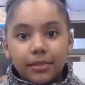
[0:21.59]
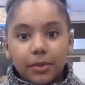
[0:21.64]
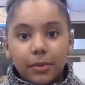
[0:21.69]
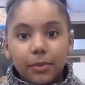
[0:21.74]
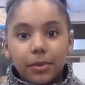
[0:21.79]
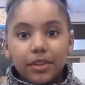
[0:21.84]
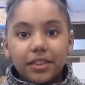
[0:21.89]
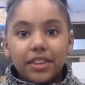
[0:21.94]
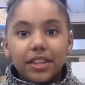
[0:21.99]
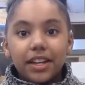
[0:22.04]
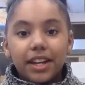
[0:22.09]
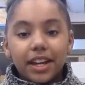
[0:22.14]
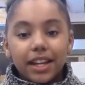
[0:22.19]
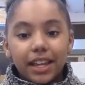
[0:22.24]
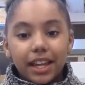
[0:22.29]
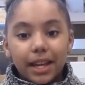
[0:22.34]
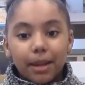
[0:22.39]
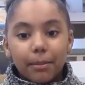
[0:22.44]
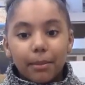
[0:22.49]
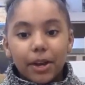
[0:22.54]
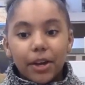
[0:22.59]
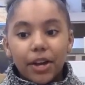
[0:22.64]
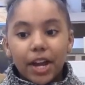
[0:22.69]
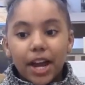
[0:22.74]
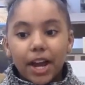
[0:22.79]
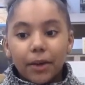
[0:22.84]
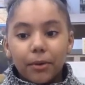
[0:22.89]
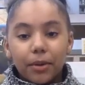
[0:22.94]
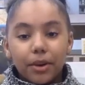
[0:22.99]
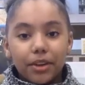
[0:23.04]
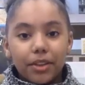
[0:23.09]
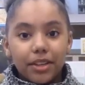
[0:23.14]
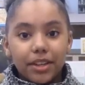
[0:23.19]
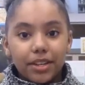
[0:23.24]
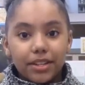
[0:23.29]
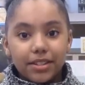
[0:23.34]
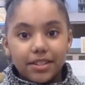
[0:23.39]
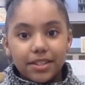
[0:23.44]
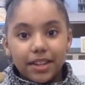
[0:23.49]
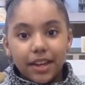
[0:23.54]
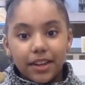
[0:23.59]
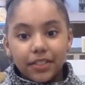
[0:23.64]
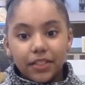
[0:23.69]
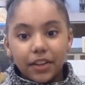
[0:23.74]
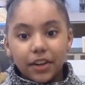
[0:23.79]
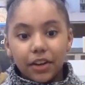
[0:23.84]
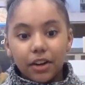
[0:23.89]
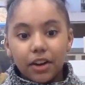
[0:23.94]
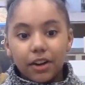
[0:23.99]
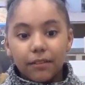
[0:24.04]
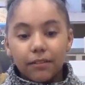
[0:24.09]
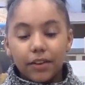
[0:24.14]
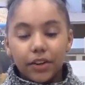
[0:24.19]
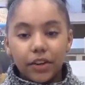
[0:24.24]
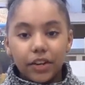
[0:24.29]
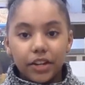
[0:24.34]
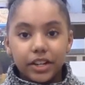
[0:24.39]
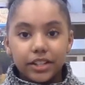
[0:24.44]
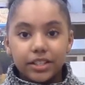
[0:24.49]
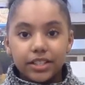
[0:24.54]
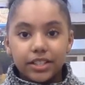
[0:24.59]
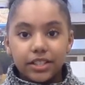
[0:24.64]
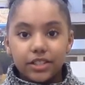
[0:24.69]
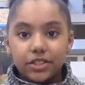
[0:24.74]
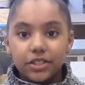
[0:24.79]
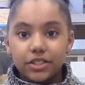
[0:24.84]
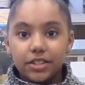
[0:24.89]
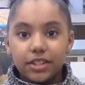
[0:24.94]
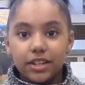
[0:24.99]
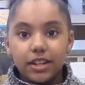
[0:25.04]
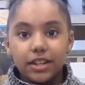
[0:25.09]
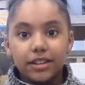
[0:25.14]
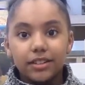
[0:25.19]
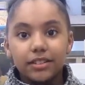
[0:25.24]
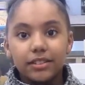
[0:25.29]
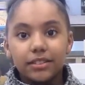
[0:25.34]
One thing I like about Acworth is that there are very good teachers here.